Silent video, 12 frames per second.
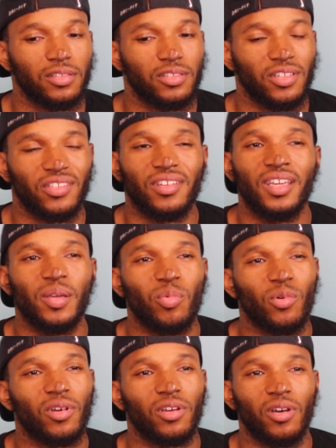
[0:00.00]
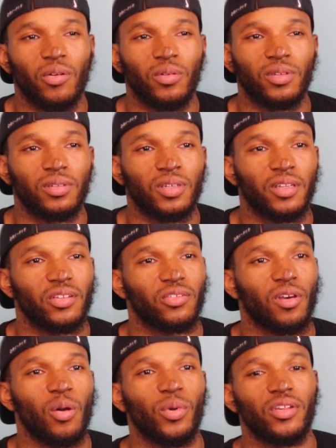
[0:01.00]
just keep on going, because there's
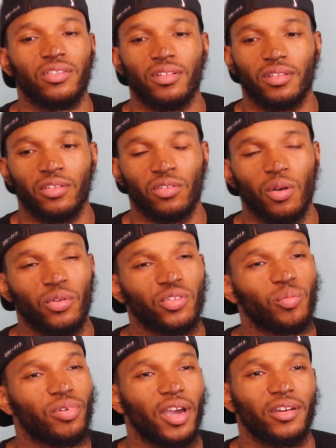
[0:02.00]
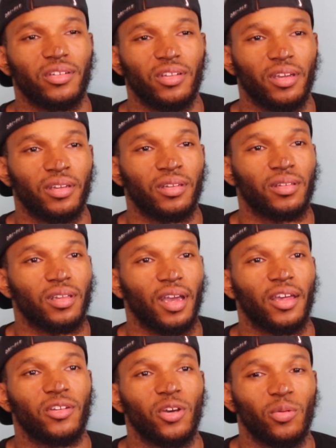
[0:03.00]
always a brighter day. Like,
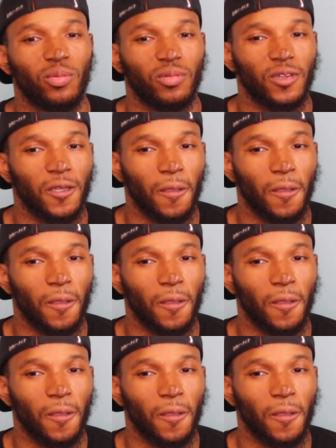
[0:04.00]
I know,